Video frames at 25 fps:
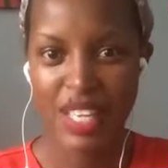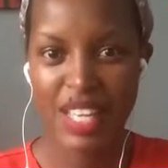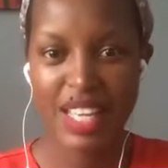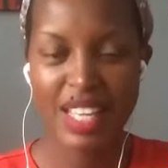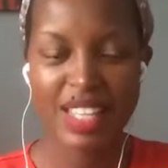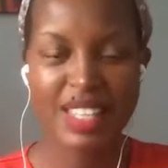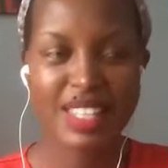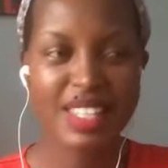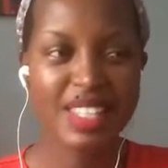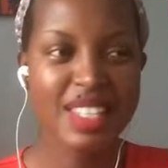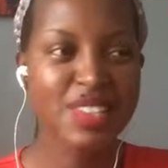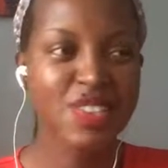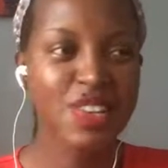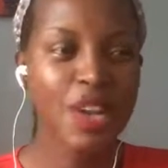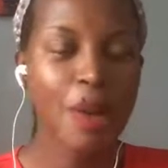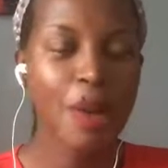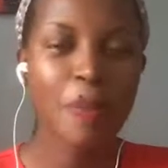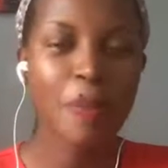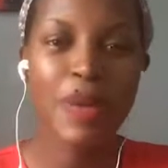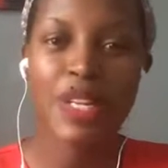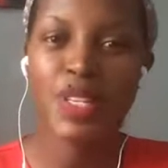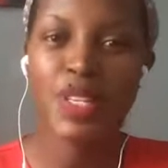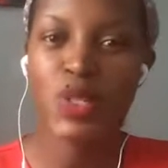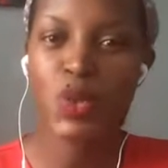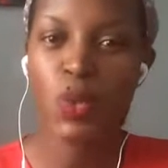It's the
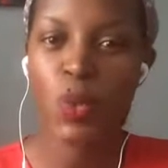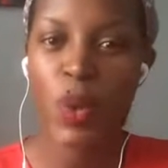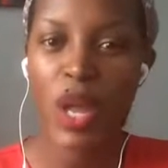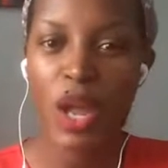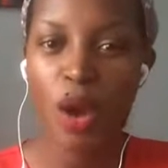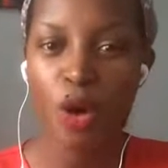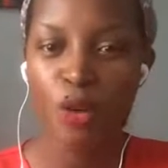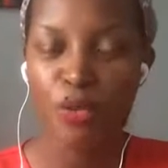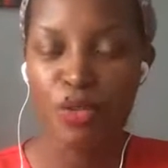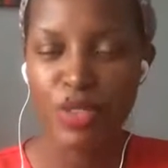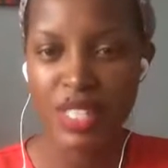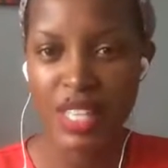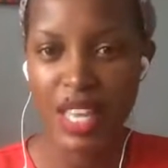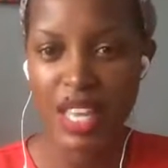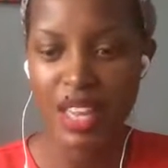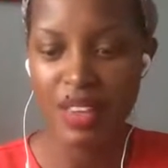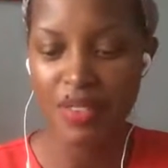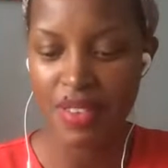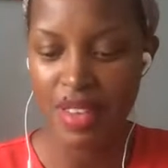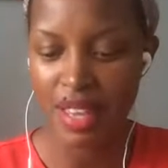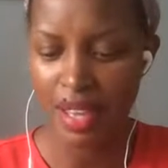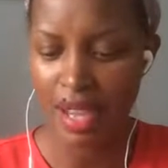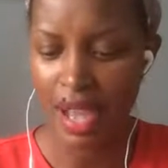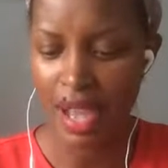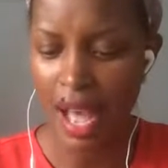Japanese way of
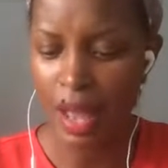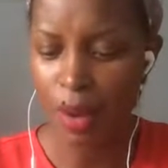saving.